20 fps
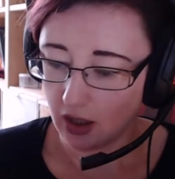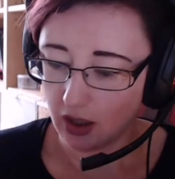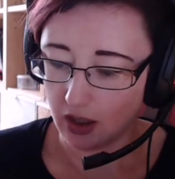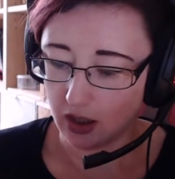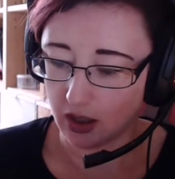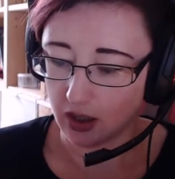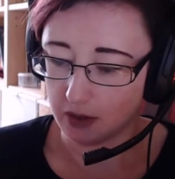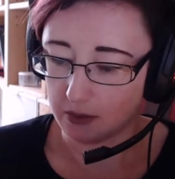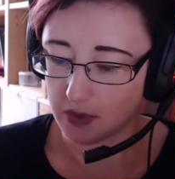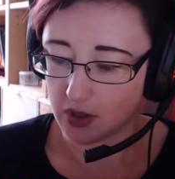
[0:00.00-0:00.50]

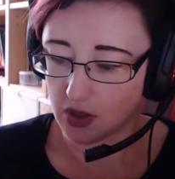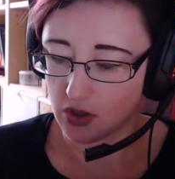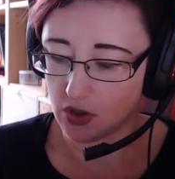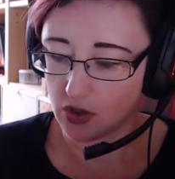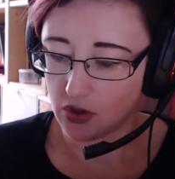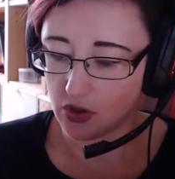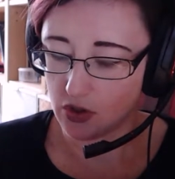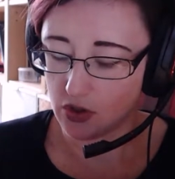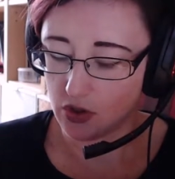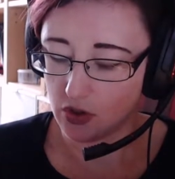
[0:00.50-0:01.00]
I'm
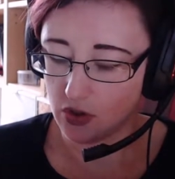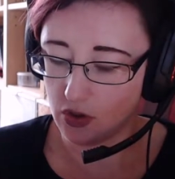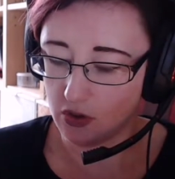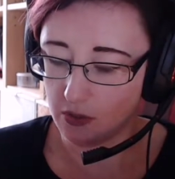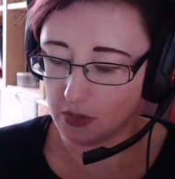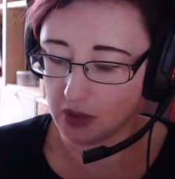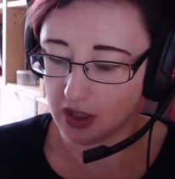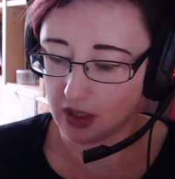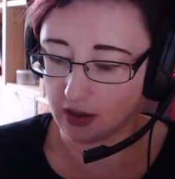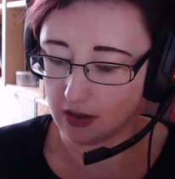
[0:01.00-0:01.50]

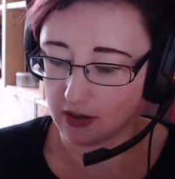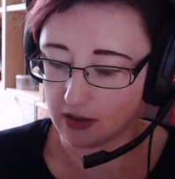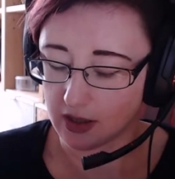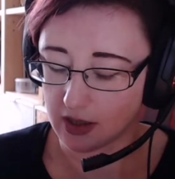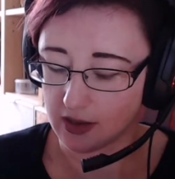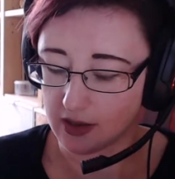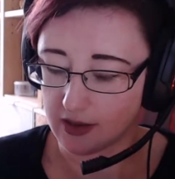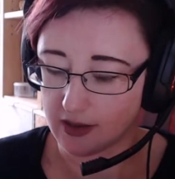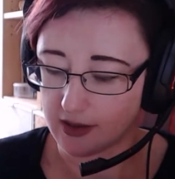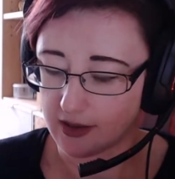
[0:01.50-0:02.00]
assuming
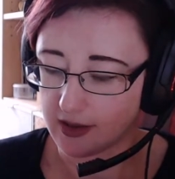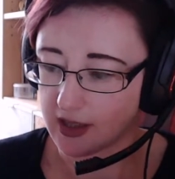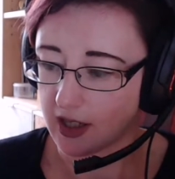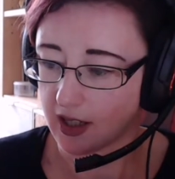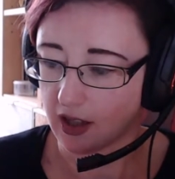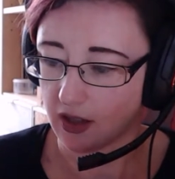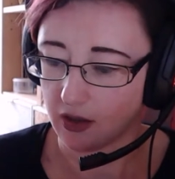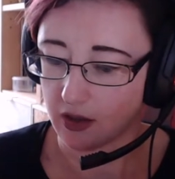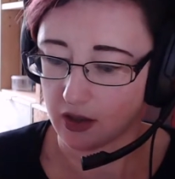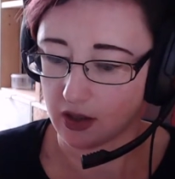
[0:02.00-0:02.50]
that this is
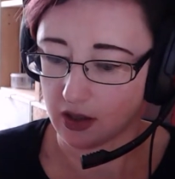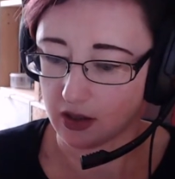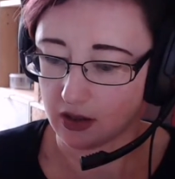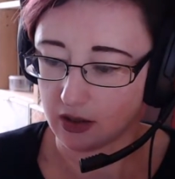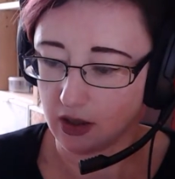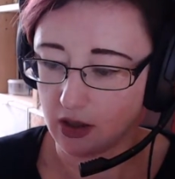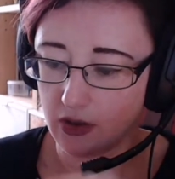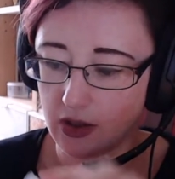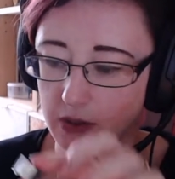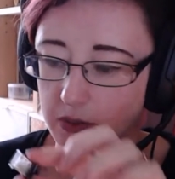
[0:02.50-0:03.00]
our,
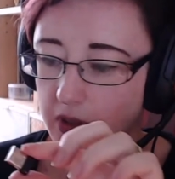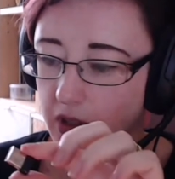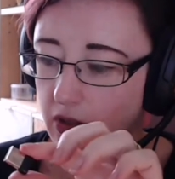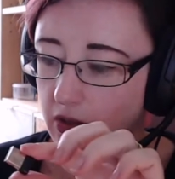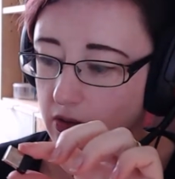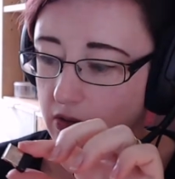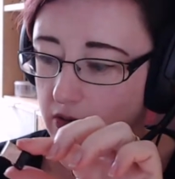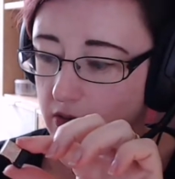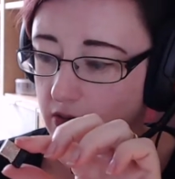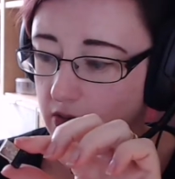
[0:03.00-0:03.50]
oh, there we
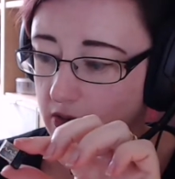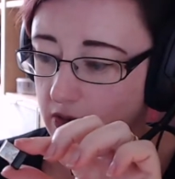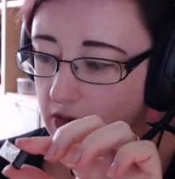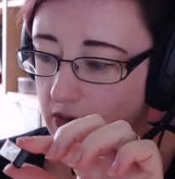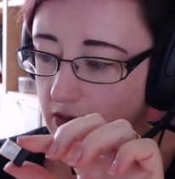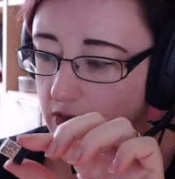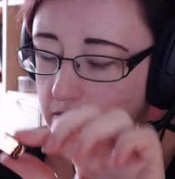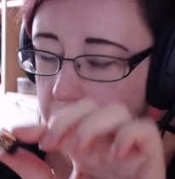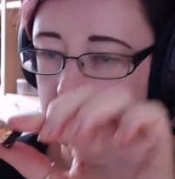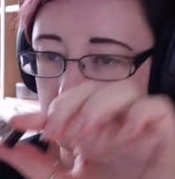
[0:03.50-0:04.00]
go,
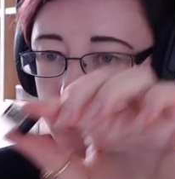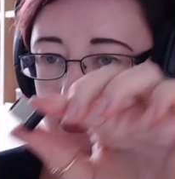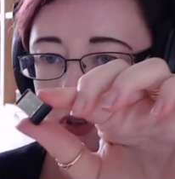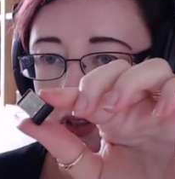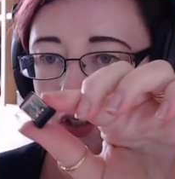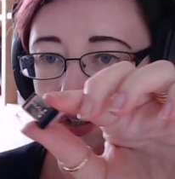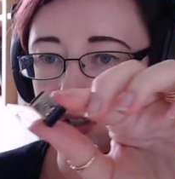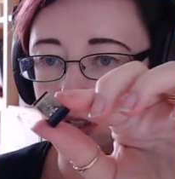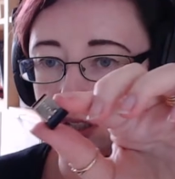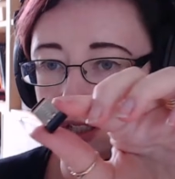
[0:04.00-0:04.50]

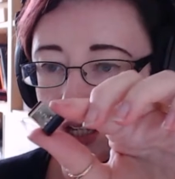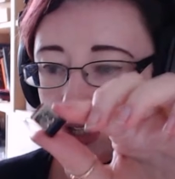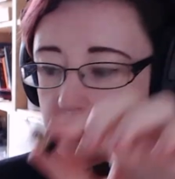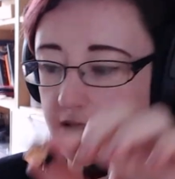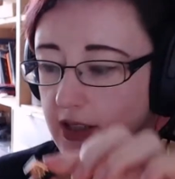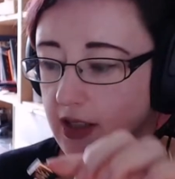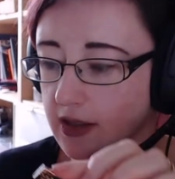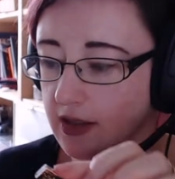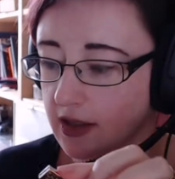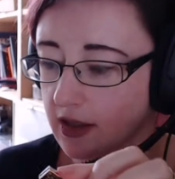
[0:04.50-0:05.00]
Logitech
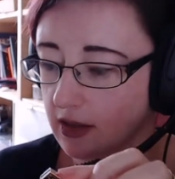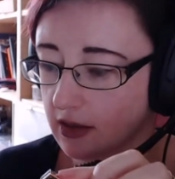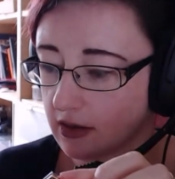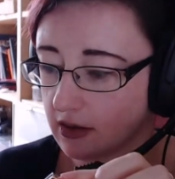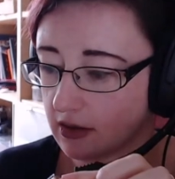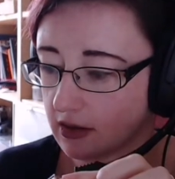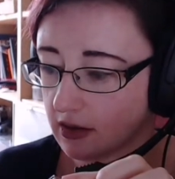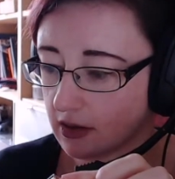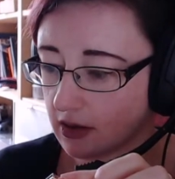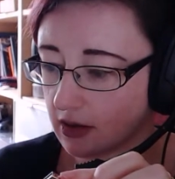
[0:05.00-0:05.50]
sensor.
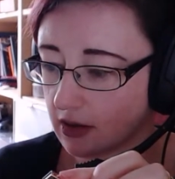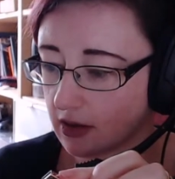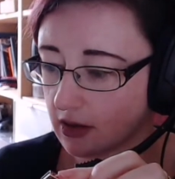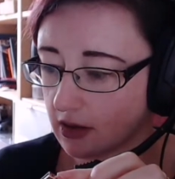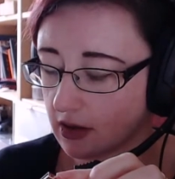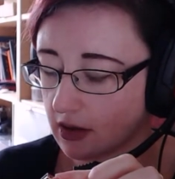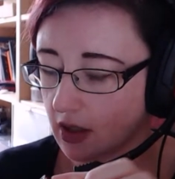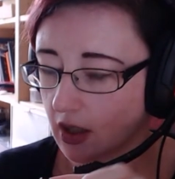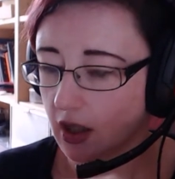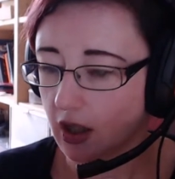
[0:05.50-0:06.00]

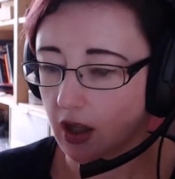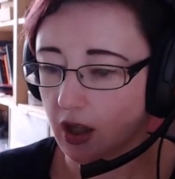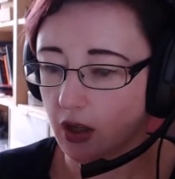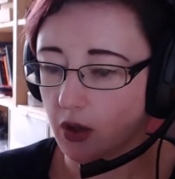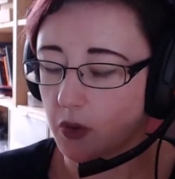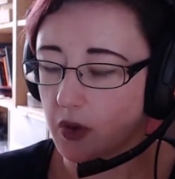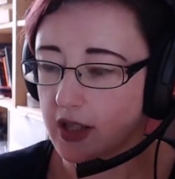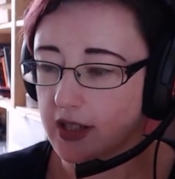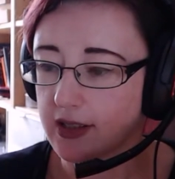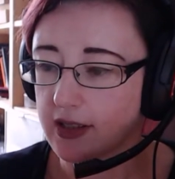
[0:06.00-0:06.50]

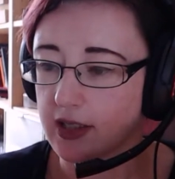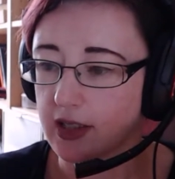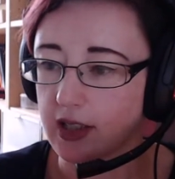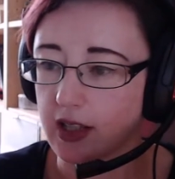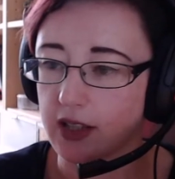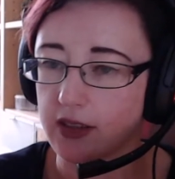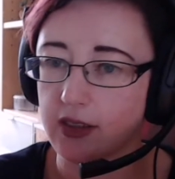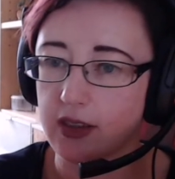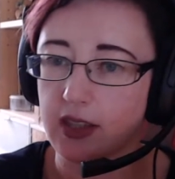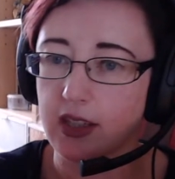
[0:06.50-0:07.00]
Oh, I see.
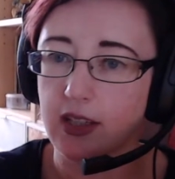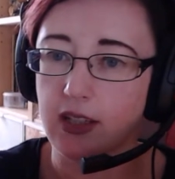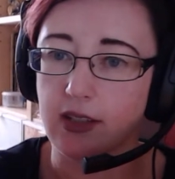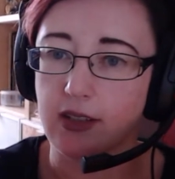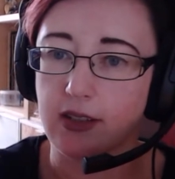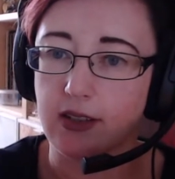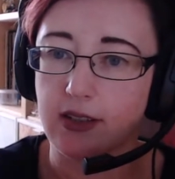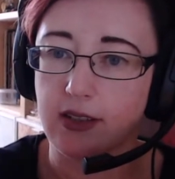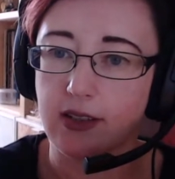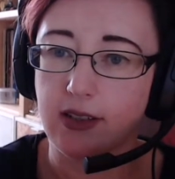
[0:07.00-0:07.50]
And
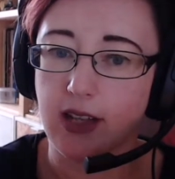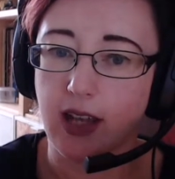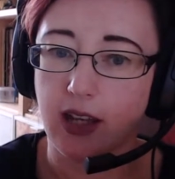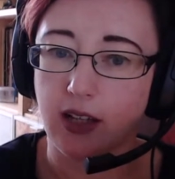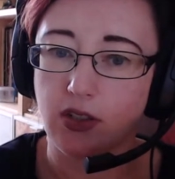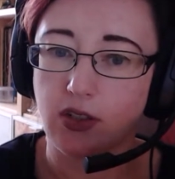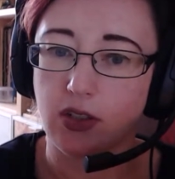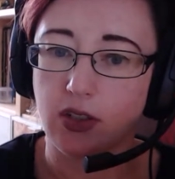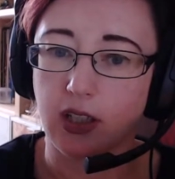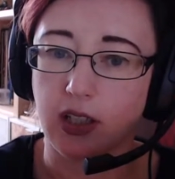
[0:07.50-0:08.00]
this is
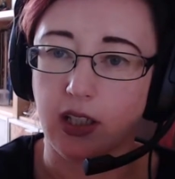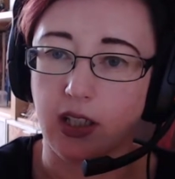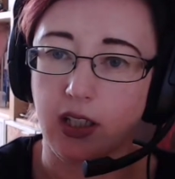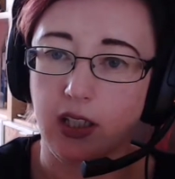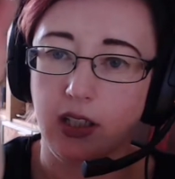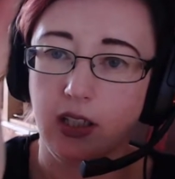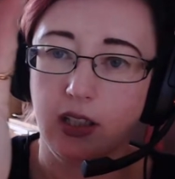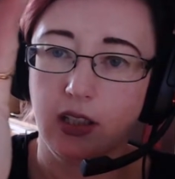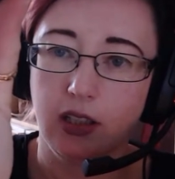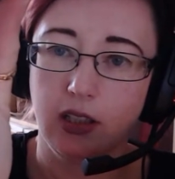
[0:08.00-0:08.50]

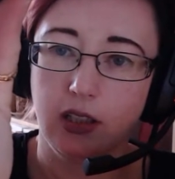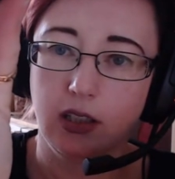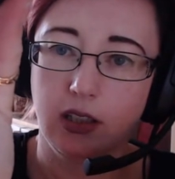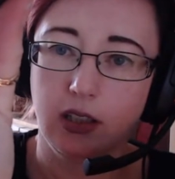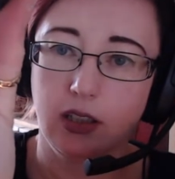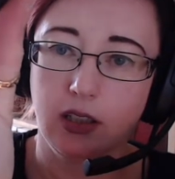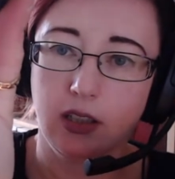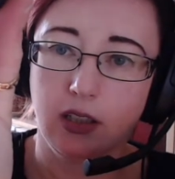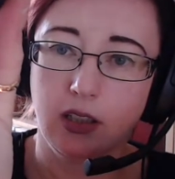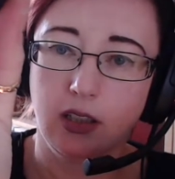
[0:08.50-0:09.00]
actually
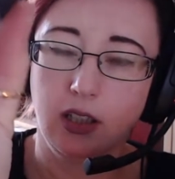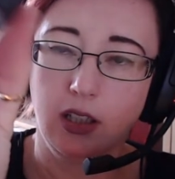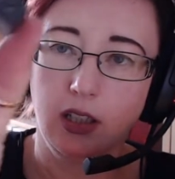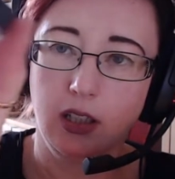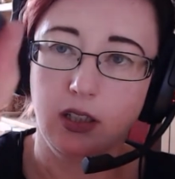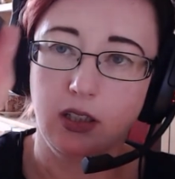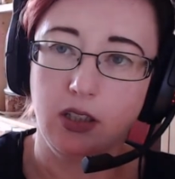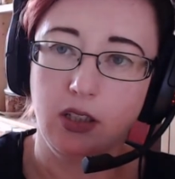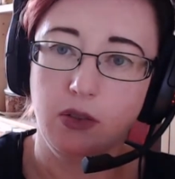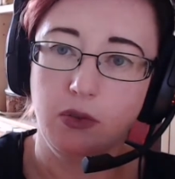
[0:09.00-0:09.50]

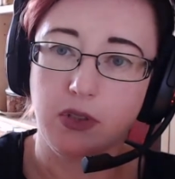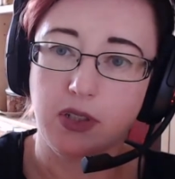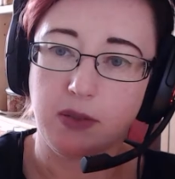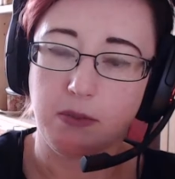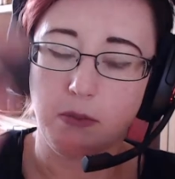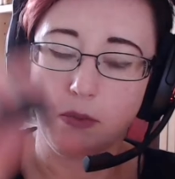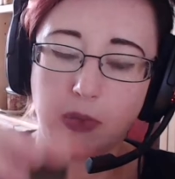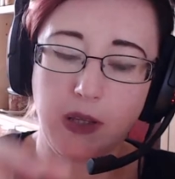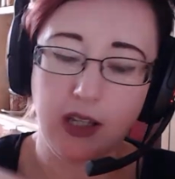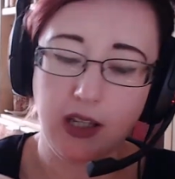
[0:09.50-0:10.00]
a
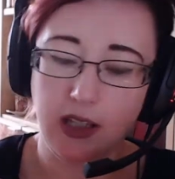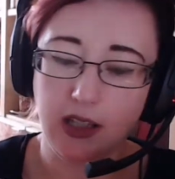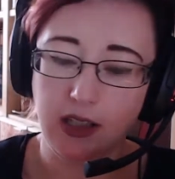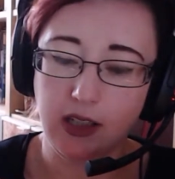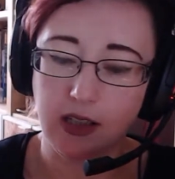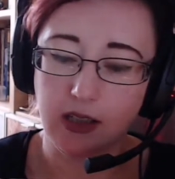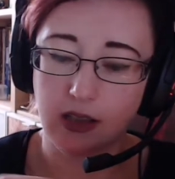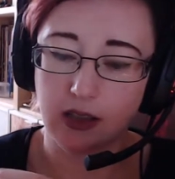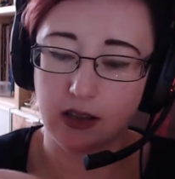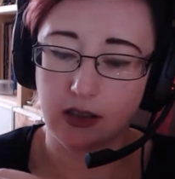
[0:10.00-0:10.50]
USB